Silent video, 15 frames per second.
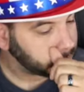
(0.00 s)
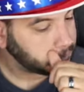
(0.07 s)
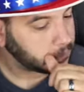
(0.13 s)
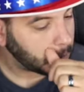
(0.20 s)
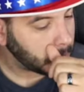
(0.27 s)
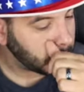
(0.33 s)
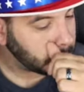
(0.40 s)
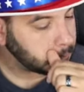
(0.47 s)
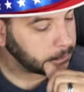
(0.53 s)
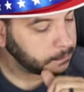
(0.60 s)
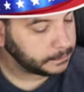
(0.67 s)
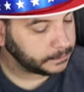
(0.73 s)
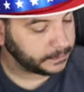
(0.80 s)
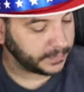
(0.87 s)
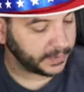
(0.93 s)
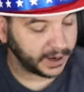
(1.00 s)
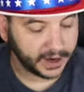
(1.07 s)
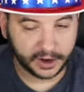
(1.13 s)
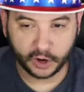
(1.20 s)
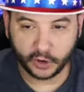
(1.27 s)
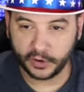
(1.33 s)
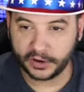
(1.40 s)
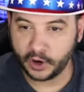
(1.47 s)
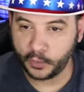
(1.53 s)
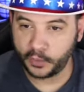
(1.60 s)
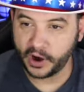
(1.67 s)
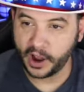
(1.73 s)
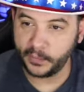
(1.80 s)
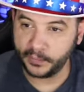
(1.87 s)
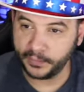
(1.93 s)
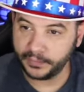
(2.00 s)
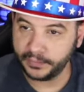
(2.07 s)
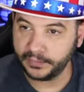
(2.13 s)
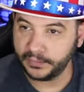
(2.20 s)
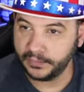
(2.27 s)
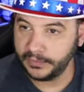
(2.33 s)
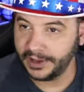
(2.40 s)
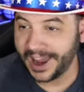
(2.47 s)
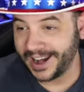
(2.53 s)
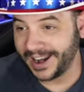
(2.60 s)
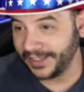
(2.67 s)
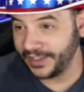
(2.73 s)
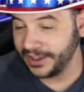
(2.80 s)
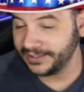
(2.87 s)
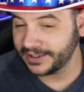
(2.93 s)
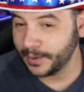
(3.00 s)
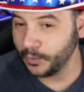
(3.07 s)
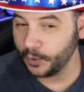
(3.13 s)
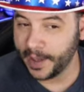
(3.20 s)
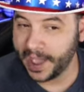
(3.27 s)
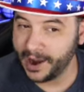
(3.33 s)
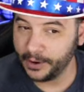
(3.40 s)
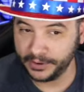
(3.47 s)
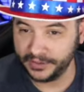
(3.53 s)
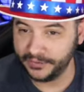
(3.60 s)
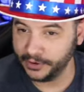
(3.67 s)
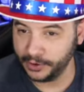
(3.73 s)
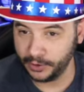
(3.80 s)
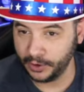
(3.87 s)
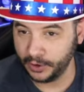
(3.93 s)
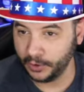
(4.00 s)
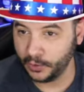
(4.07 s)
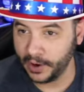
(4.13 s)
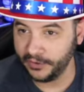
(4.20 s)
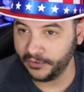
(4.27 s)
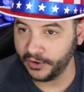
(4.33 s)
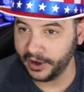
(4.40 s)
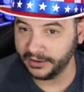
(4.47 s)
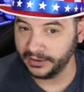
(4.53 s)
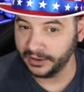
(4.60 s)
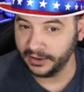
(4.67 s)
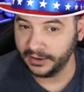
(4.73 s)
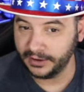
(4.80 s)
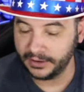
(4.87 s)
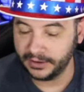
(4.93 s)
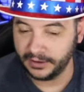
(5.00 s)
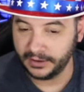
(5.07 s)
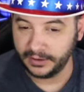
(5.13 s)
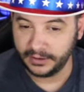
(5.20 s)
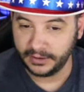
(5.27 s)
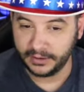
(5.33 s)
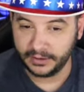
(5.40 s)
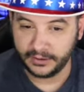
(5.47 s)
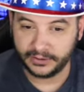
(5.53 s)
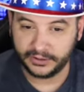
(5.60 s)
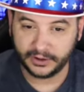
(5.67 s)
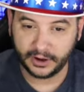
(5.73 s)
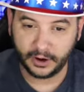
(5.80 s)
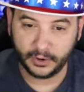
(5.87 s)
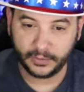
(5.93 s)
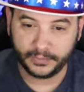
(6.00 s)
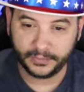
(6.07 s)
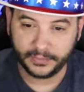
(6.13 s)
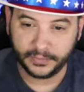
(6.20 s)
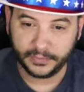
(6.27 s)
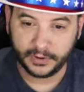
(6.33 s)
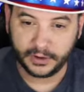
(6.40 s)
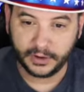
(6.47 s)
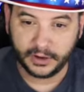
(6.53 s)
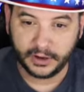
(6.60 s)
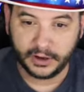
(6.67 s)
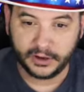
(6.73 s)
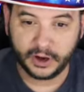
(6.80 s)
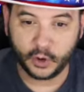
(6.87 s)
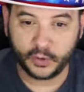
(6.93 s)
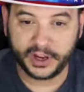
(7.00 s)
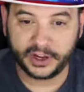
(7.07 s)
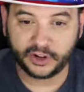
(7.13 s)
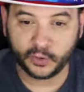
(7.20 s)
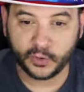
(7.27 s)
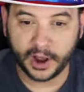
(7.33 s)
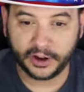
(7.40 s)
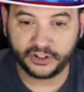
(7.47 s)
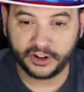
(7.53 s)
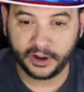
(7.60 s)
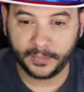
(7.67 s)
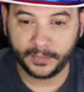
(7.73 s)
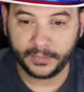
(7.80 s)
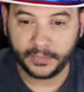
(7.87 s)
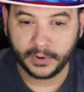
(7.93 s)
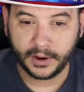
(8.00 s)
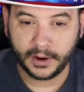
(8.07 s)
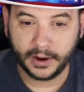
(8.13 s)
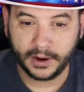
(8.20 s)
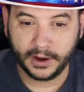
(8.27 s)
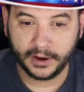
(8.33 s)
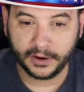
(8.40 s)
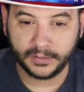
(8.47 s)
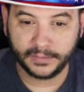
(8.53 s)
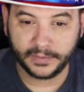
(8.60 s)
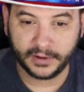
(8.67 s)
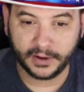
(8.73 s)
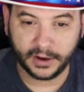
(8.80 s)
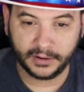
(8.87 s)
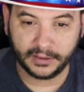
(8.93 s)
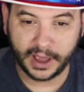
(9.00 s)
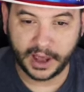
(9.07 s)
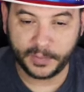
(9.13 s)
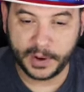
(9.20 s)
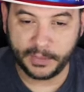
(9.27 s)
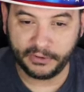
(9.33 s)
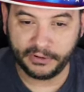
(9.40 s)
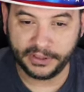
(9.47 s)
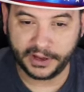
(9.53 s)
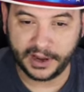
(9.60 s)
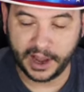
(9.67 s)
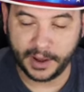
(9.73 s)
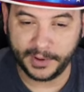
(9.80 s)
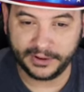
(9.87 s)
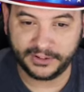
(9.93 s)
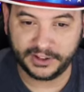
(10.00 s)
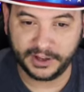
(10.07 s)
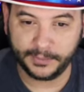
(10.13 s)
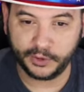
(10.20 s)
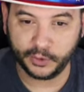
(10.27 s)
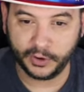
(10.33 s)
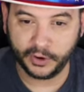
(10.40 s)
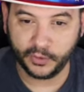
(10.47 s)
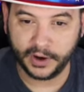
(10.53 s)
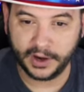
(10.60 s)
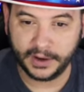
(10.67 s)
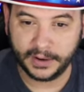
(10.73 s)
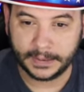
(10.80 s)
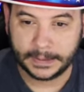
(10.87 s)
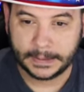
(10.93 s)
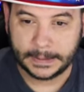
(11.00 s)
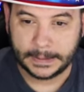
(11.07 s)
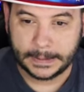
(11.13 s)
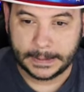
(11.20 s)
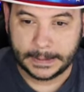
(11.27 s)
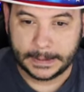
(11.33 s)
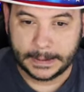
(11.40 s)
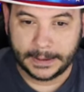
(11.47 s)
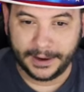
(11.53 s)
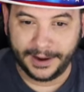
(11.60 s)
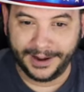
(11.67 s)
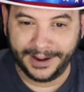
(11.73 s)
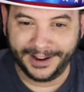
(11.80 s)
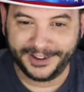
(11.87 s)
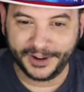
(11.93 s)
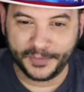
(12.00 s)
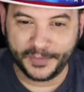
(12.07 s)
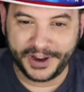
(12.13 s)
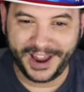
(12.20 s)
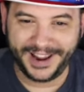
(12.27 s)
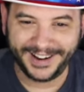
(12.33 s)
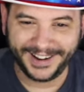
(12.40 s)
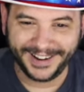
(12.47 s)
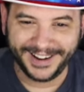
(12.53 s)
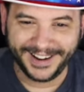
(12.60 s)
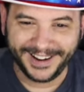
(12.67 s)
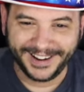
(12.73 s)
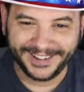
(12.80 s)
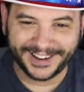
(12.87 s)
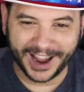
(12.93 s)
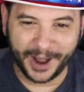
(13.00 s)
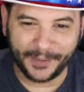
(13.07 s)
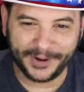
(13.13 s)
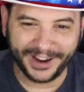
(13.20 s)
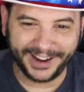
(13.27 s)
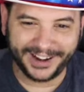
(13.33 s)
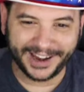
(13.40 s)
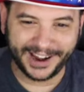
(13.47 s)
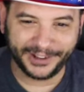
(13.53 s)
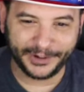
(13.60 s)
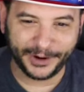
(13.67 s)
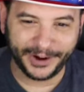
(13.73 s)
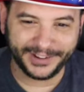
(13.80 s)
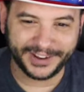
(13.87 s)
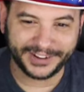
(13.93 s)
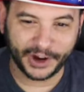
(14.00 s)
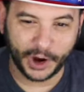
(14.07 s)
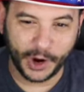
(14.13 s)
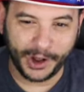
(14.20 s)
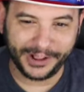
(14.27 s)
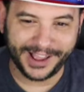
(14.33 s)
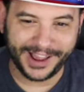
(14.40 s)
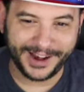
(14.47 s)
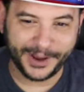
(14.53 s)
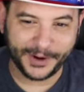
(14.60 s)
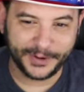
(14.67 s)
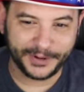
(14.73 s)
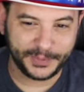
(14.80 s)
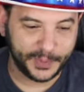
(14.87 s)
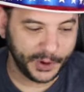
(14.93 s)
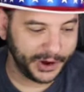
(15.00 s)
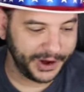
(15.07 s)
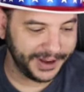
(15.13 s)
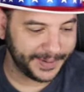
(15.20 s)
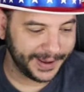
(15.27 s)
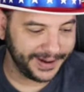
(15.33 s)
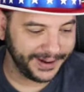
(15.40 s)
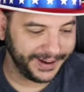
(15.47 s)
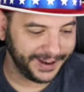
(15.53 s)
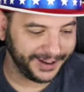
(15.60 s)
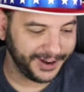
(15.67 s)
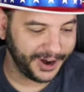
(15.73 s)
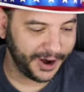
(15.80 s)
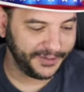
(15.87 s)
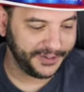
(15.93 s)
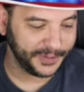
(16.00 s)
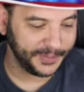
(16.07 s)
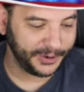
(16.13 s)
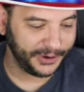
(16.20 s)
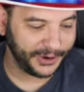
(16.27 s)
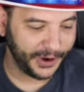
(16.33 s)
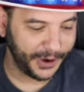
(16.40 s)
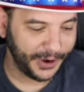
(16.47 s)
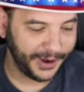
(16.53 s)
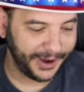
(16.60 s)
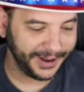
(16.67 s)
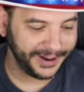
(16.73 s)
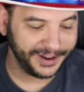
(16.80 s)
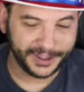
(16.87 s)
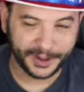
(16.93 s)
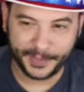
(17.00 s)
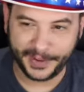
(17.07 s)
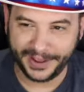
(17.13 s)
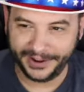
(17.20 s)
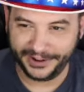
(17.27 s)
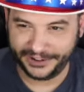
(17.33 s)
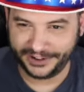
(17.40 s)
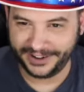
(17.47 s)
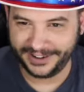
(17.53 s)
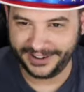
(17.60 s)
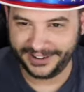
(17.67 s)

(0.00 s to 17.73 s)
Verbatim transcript: So I got no no problem. And I think he's got more power than Verdugo, quite frankly. So no need to rush him. Uh, a lot of people in the comments seem to agree. Uh, D- Dominic Calderon says, All I know is Birdie better get comfortable on the bench.